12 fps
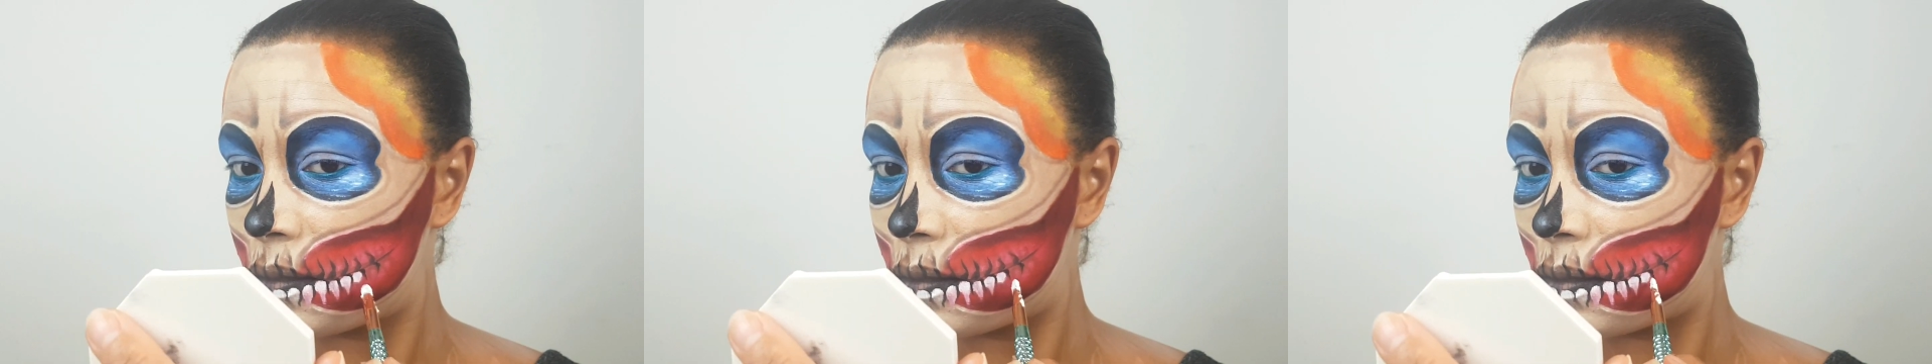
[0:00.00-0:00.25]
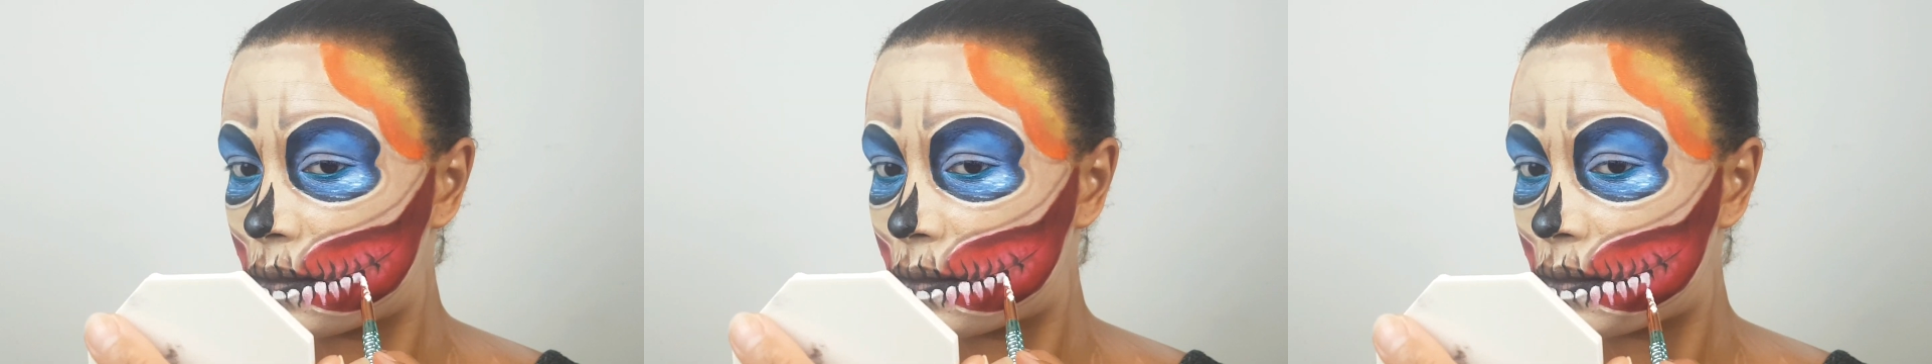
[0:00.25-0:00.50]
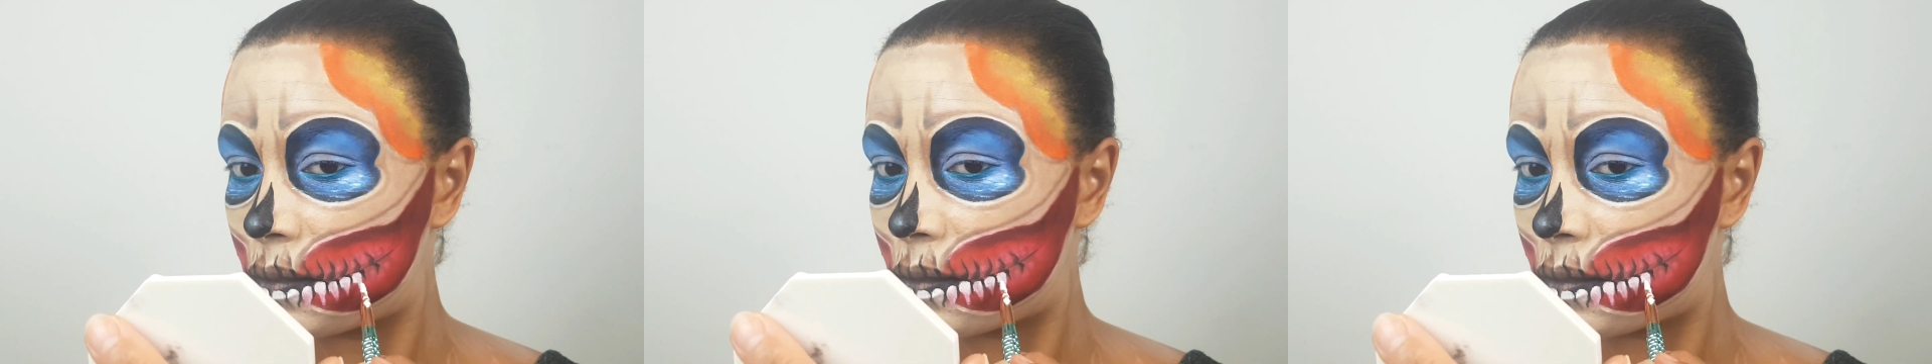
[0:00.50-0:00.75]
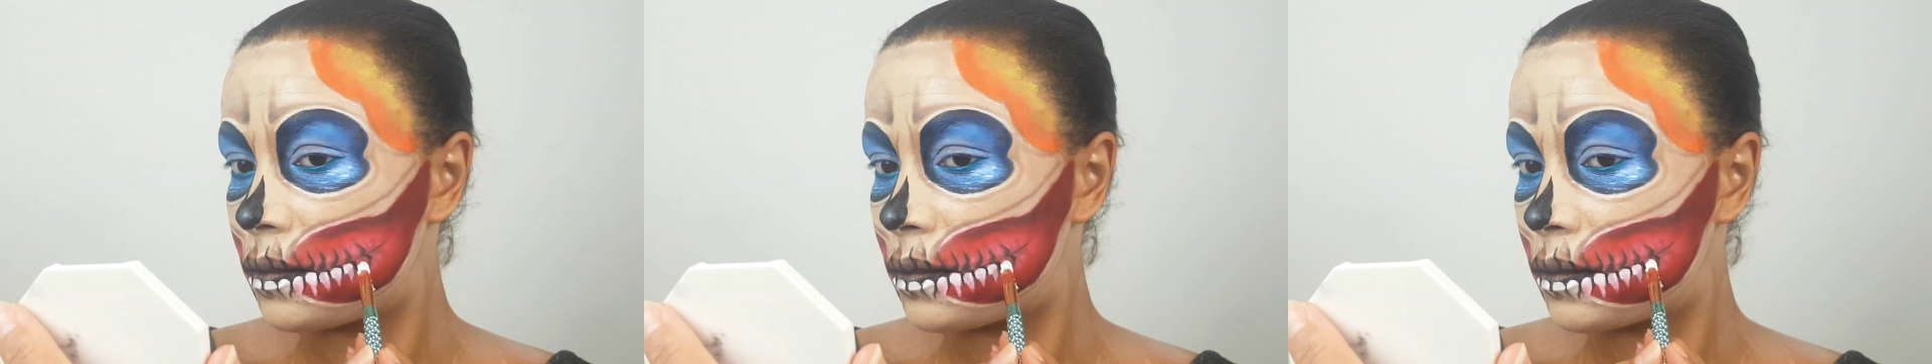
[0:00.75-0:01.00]
with a white
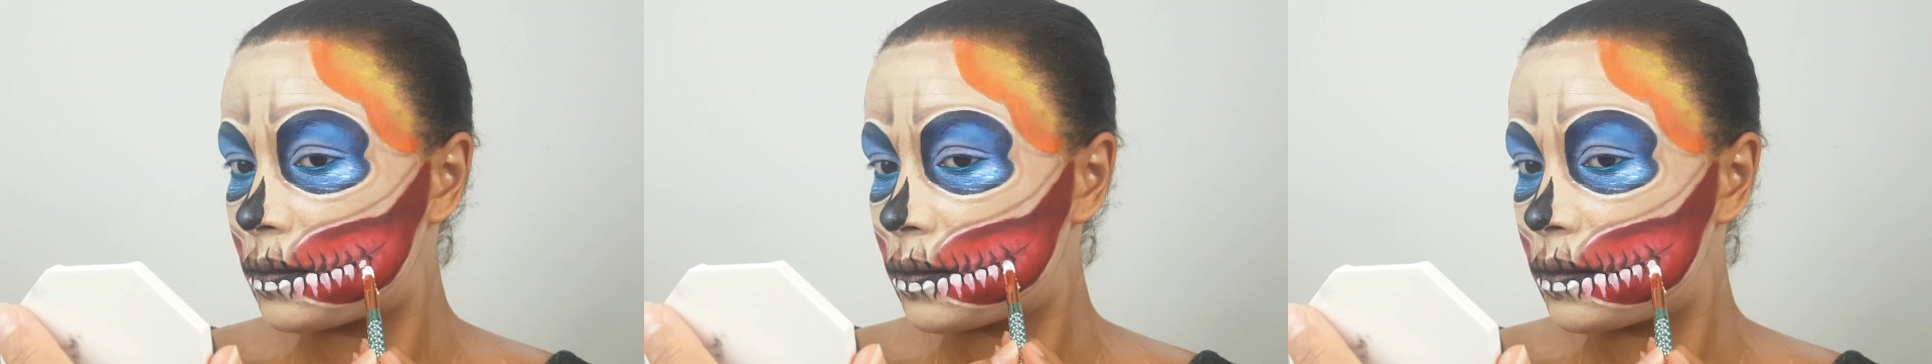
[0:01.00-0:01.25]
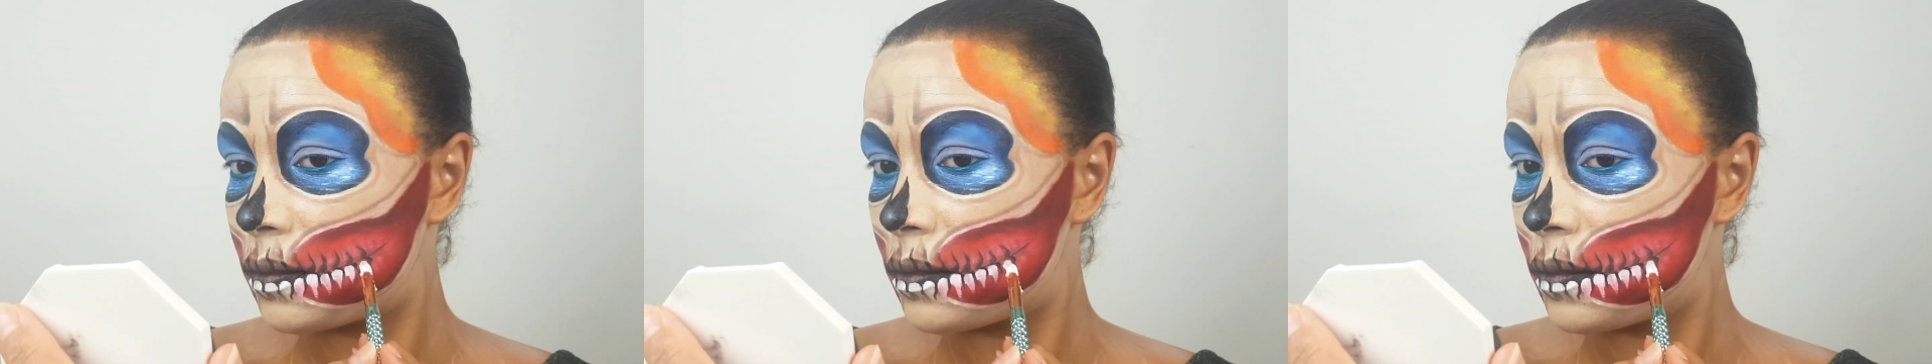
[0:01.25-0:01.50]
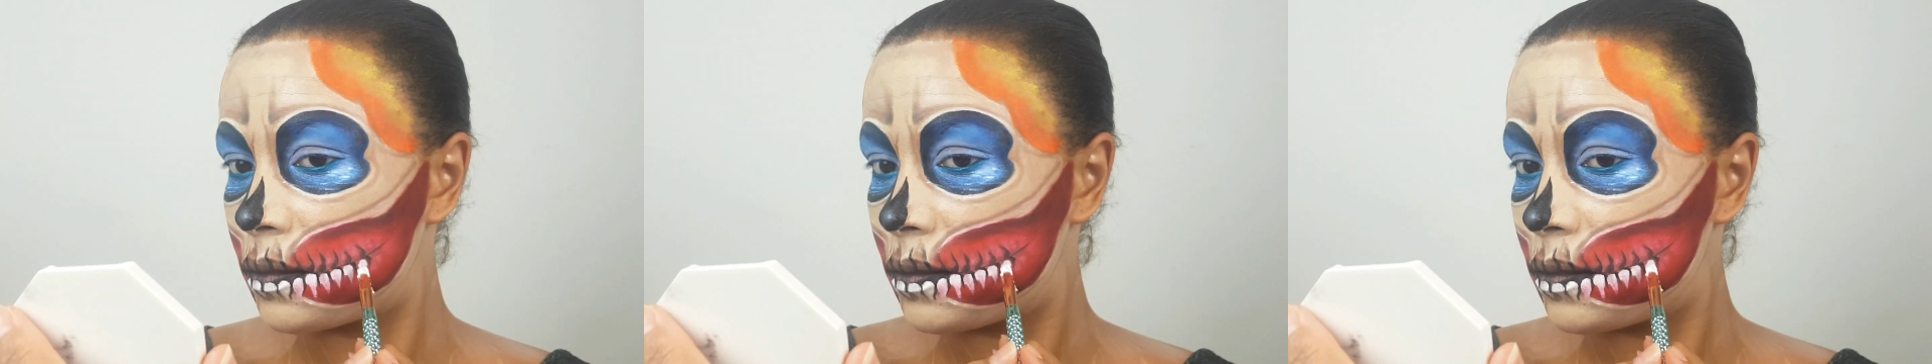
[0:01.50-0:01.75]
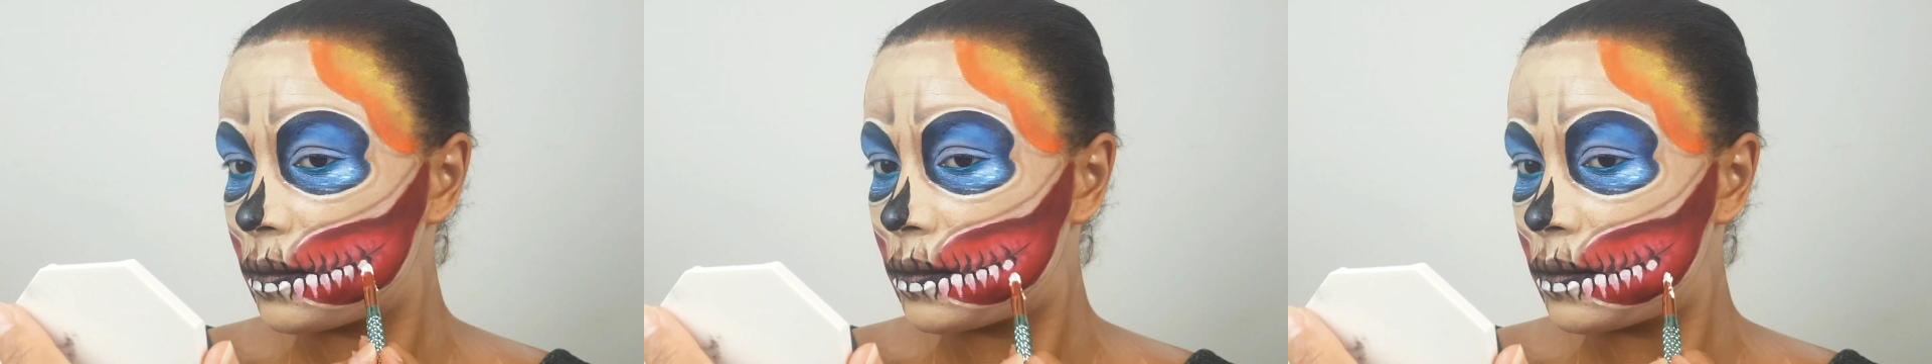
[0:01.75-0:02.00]
face paint, I just drew them